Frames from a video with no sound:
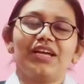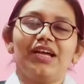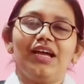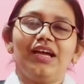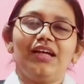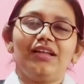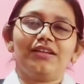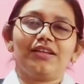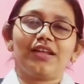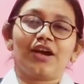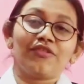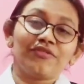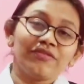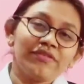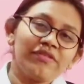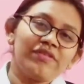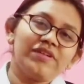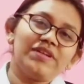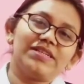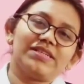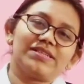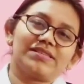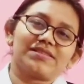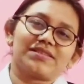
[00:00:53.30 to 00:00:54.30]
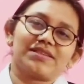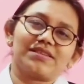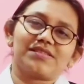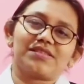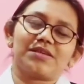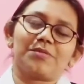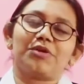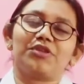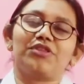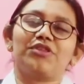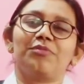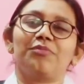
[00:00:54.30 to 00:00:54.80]
Now we will discuss
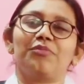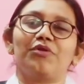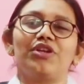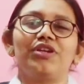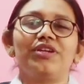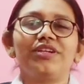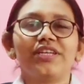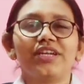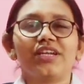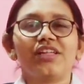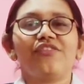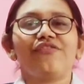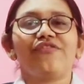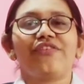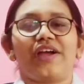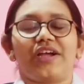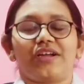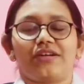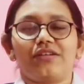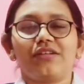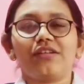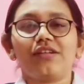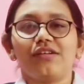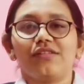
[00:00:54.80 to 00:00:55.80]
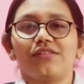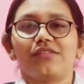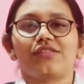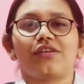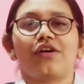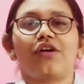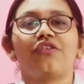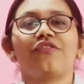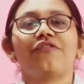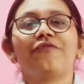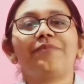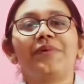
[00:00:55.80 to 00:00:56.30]
about the political factors
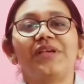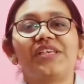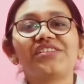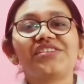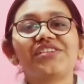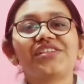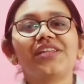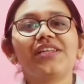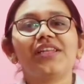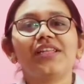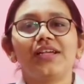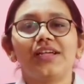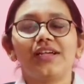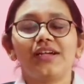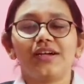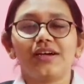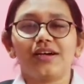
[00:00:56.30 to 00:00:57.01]
of Pestel